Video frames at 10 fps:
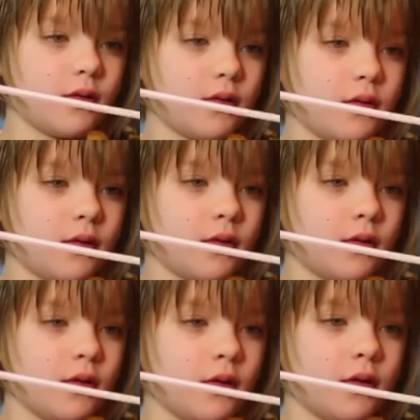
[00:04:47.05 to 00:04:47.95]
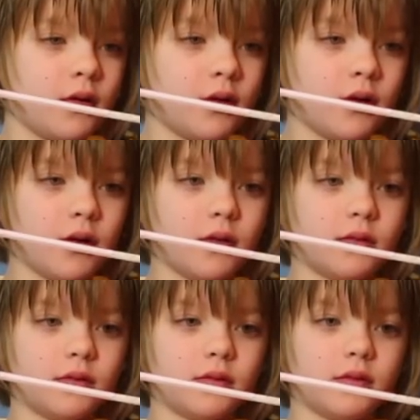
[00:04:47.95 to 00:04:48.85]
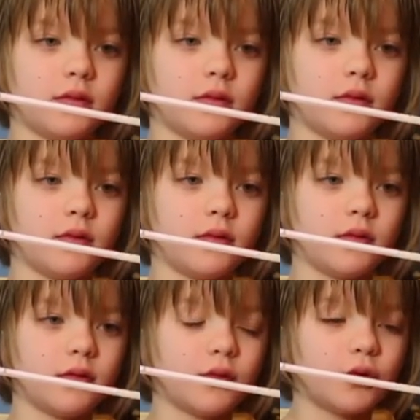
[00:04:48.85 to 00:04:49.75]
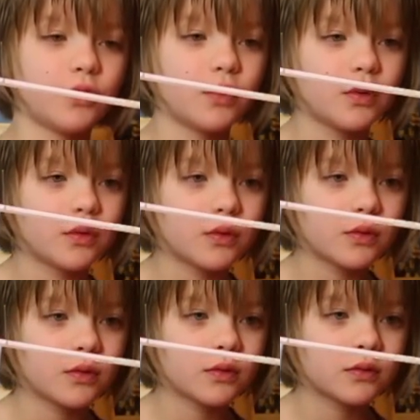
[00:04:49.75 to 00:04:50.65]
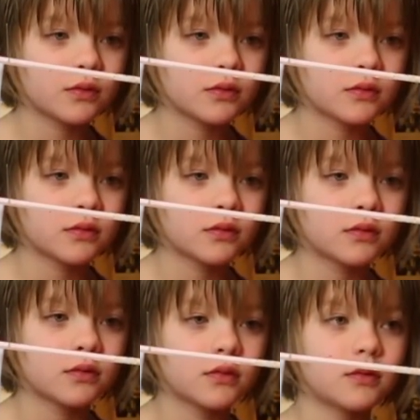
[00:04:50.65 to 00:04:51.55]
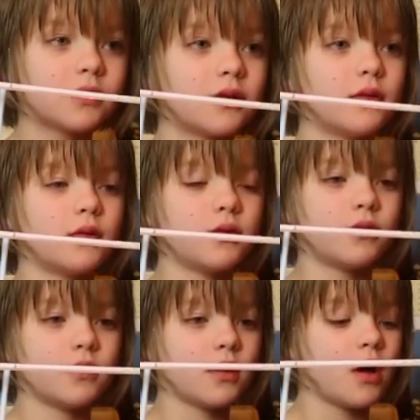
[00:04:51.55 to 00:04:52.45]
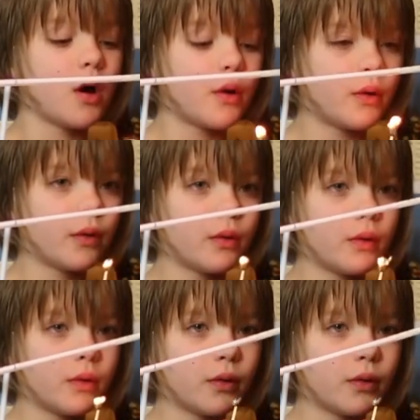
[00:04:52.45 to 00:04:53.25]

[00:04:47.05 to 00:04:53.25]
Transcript: [no speech]